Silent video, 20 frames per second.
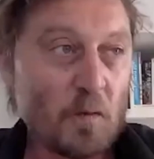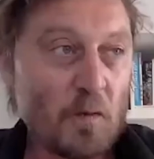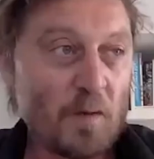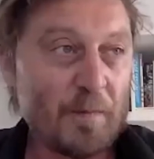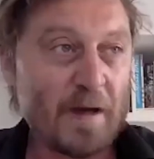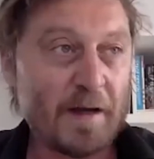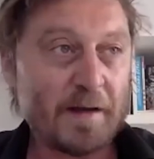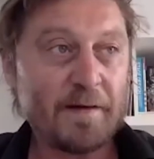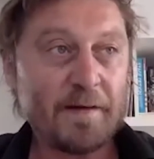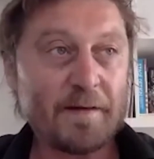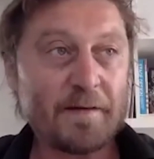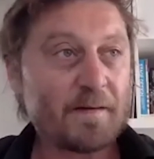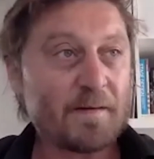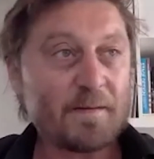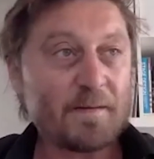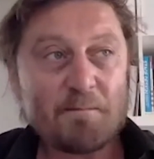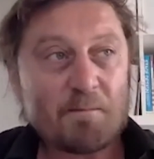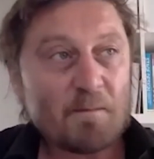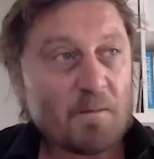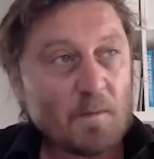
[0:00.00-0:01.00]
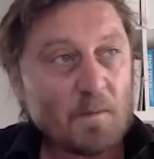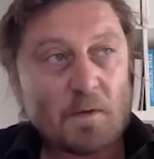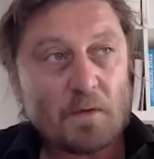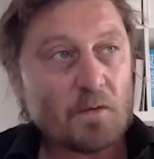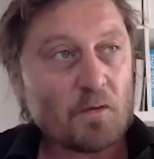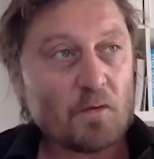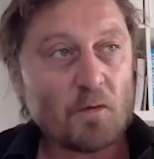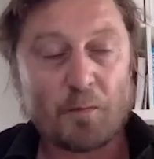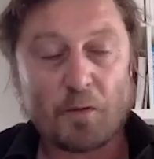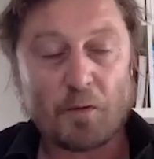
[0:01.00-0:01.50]
make this
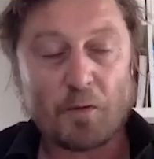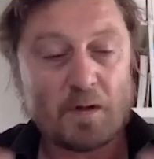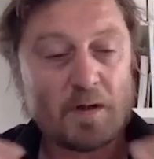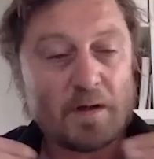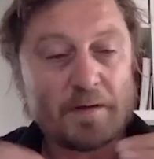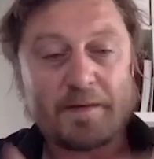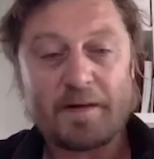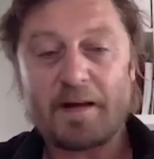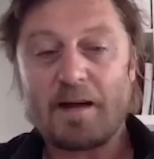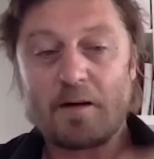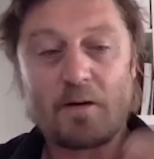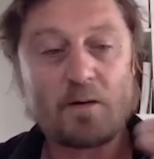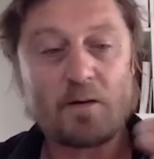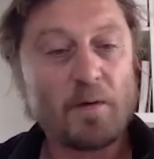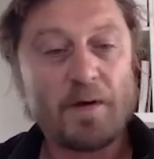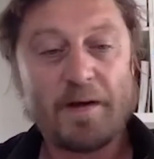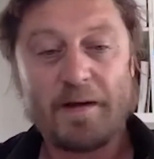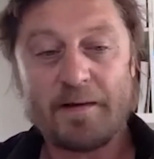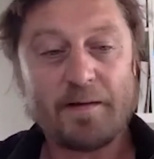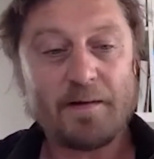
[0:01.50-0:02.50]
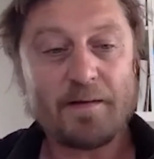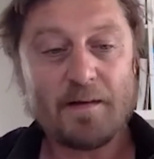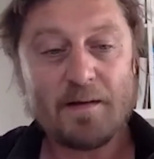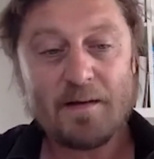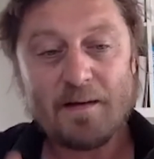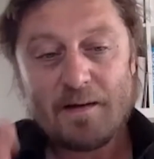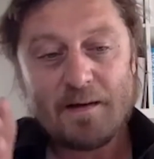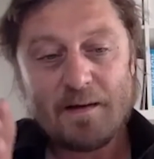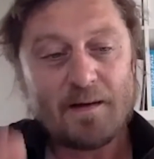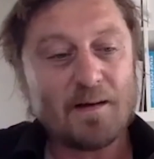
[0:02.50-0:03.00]
super classical grid,
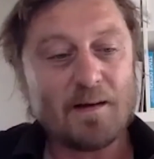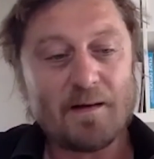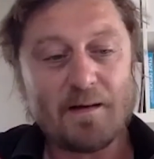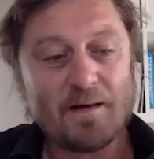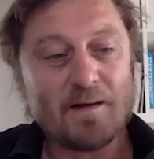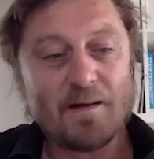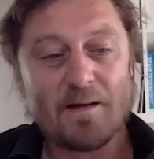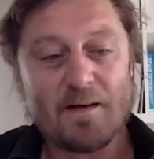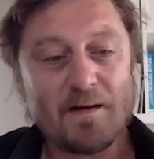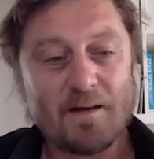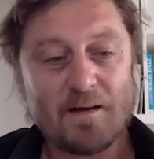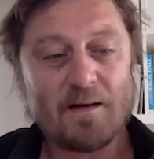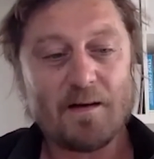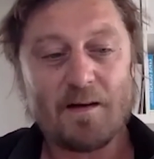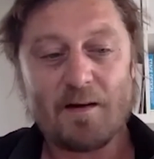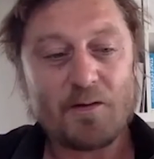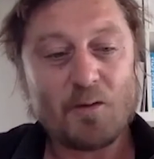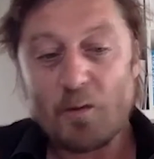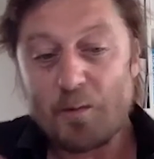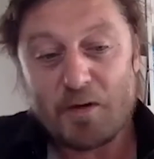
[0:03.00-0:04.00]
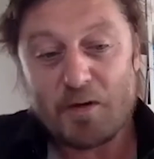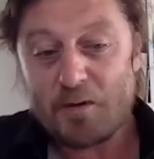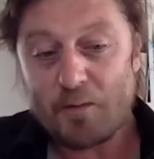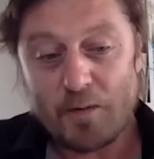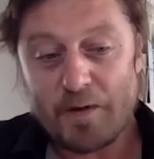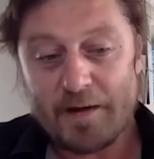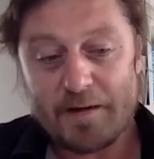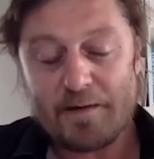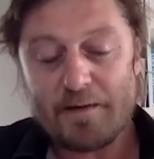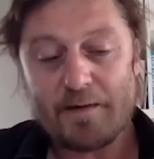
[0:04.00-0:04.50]
urban
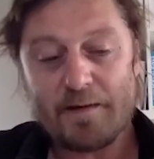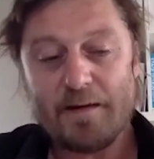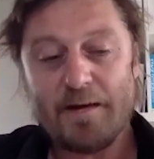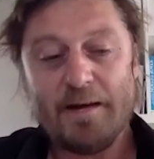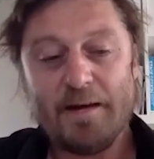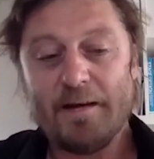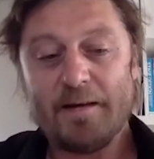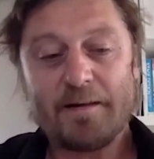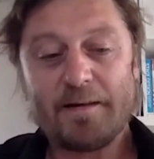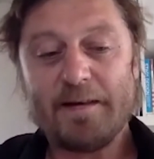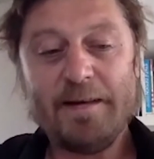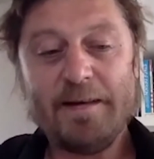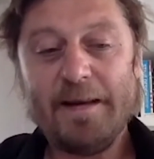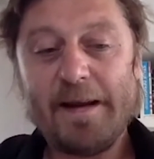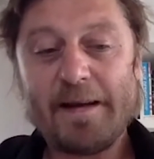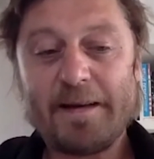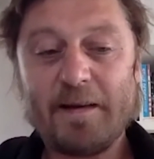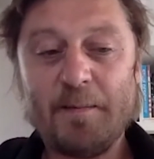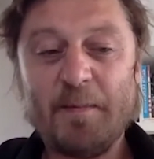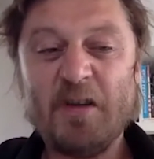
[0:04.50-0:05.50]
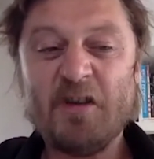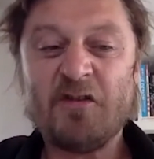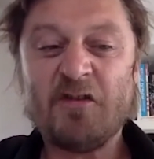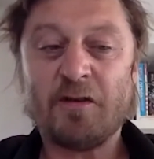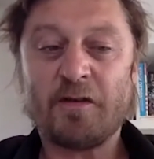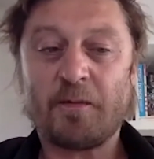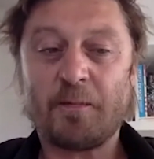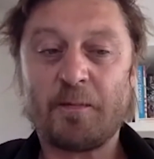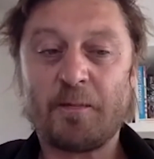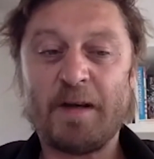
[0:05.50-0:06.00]
grid in the
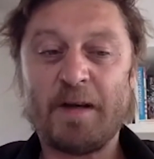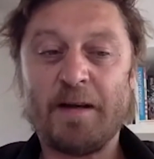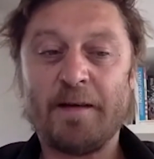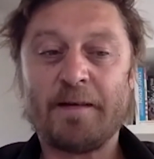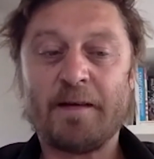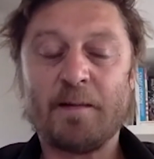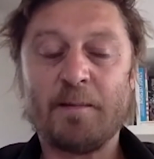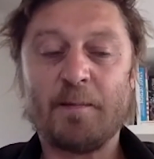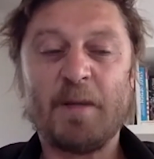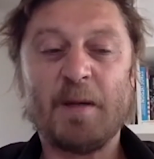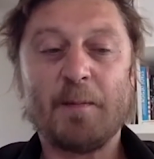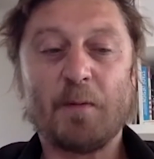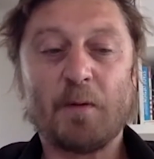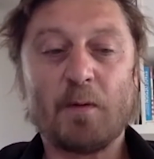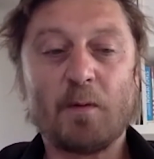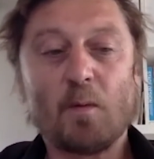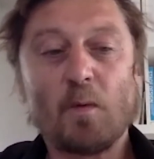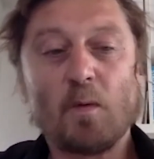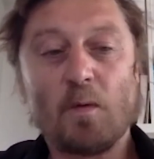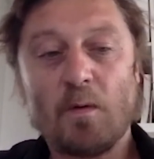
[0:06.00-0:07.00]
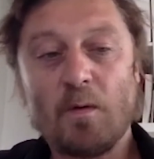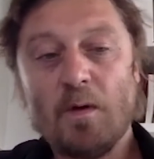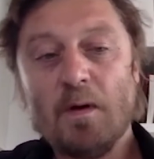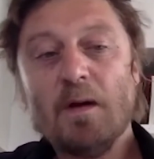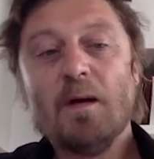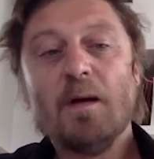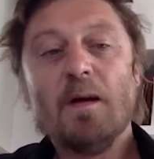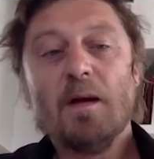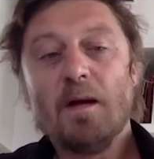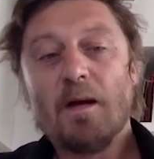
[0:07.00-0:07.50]
exhibition space, and people were
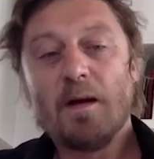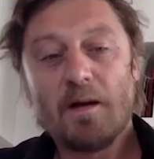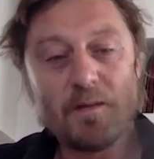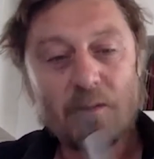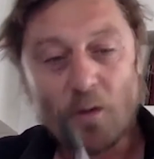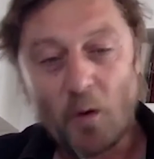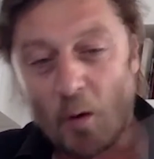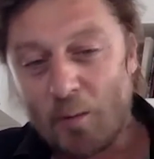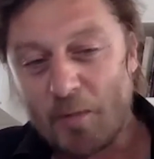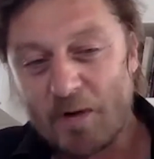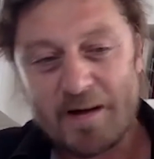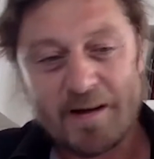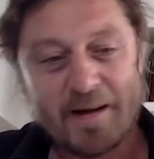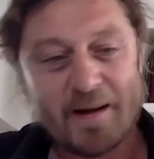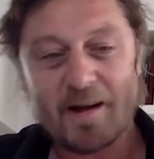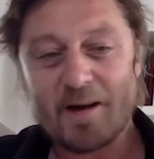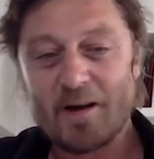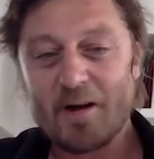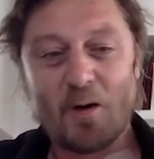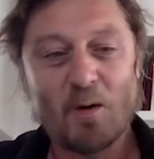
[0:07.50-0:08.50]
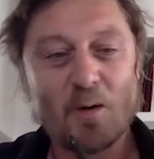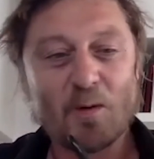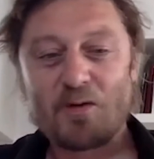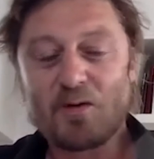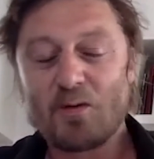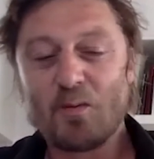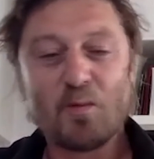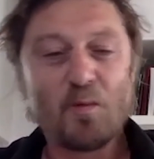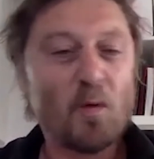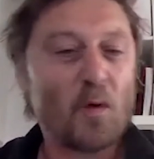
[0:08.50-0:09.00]
normally allowed
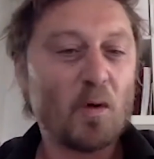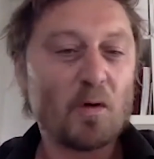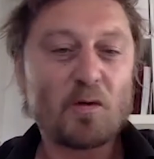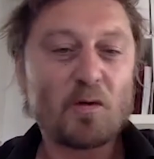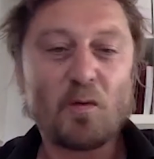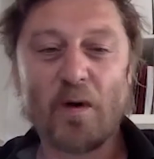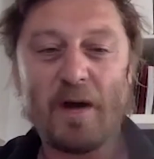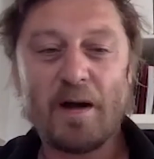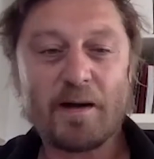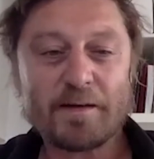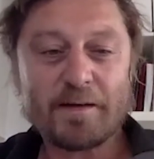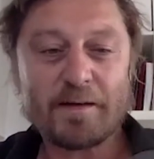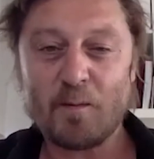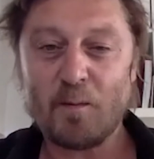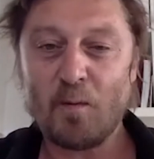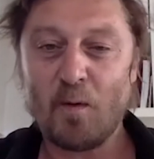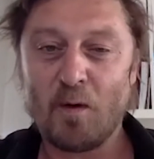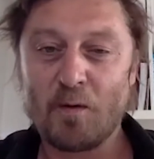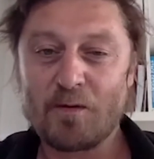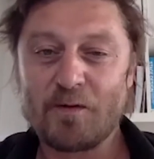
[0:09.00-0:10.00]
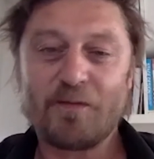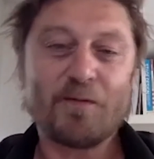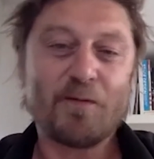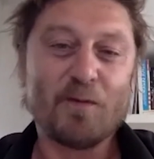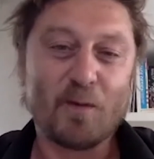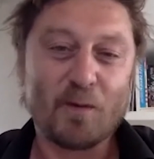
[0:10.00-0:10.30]
to walk where they want. For